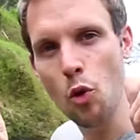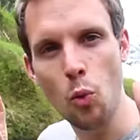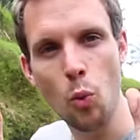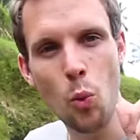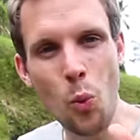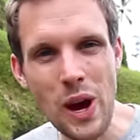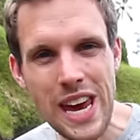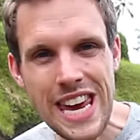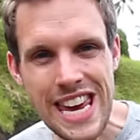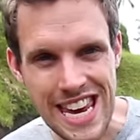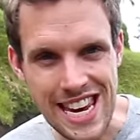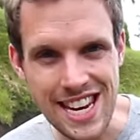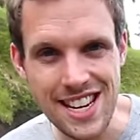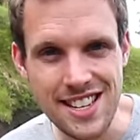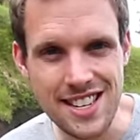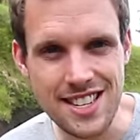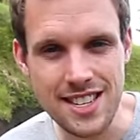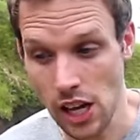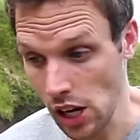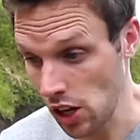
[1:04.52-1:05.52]
the
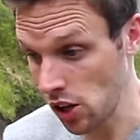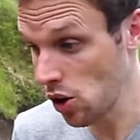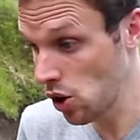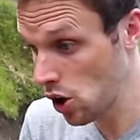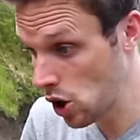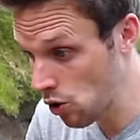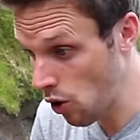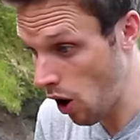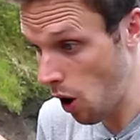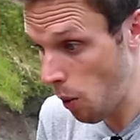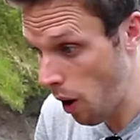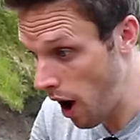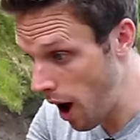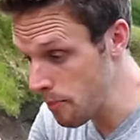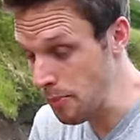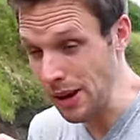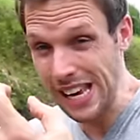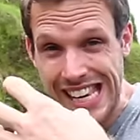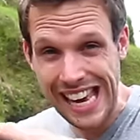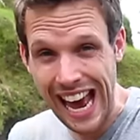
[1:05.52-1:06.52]
weeds that could grow
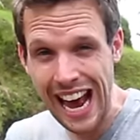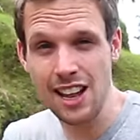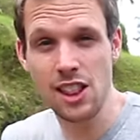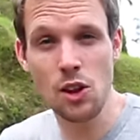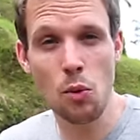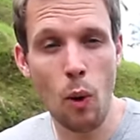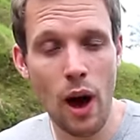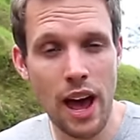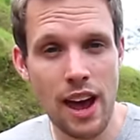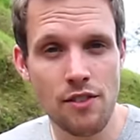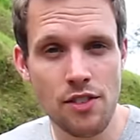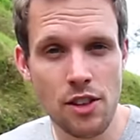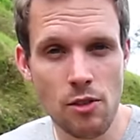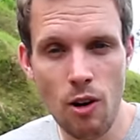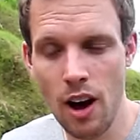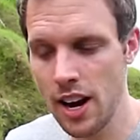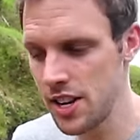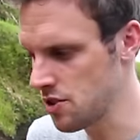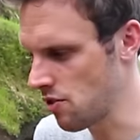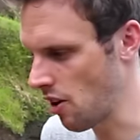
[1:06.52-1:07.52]
up and get in the way of the
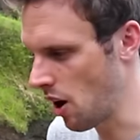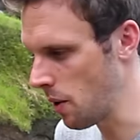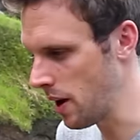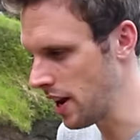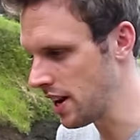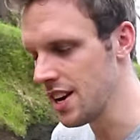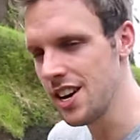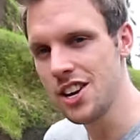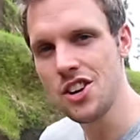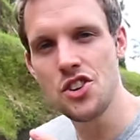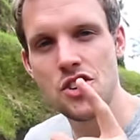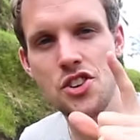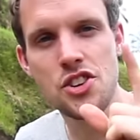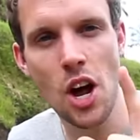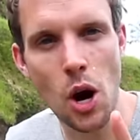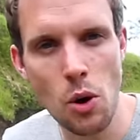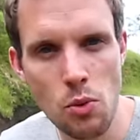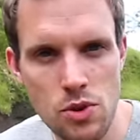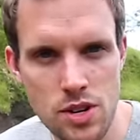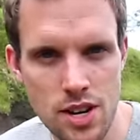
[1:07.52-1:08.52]
rice growing
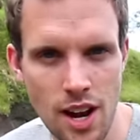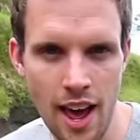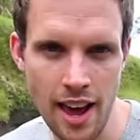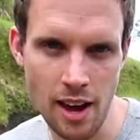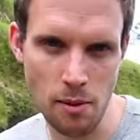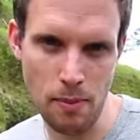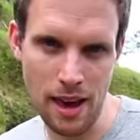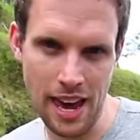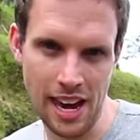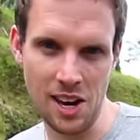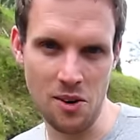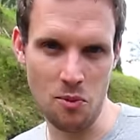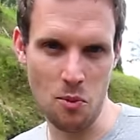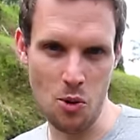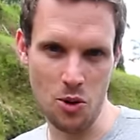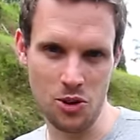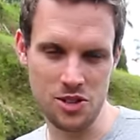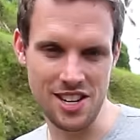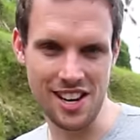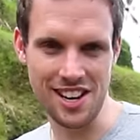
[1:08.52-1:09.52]
don't like being in
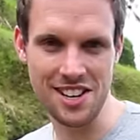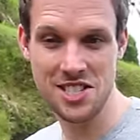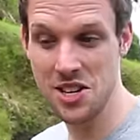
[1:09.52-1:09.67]
water.